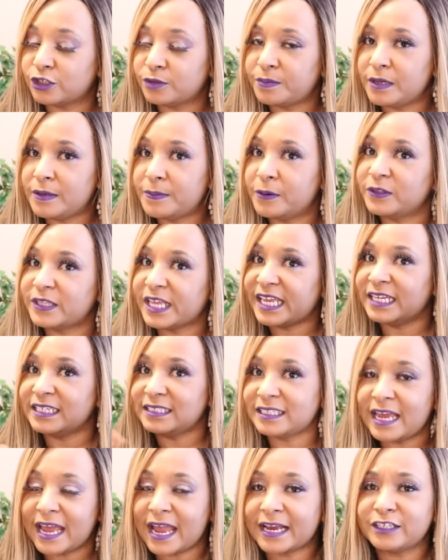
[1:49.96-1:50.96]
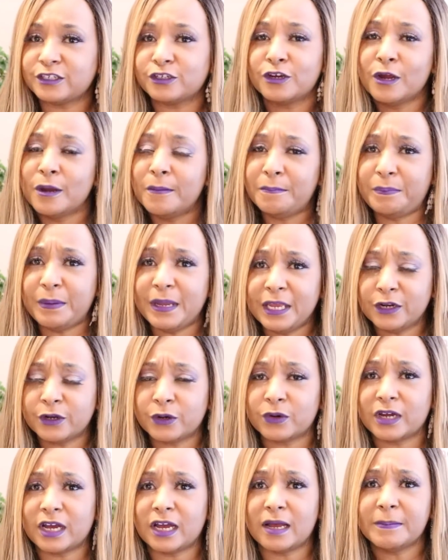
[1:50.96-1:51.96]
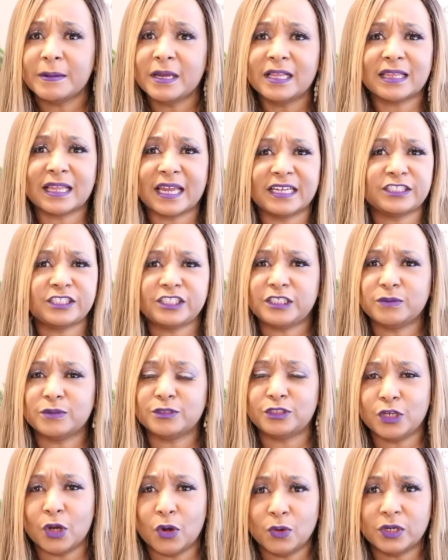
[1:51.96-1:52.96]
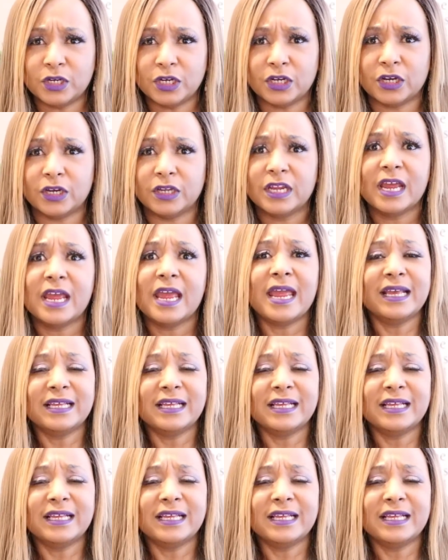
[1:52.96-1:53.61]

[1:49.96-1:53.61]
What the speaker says: her, people. They attacked her, beat her up, like she was no good.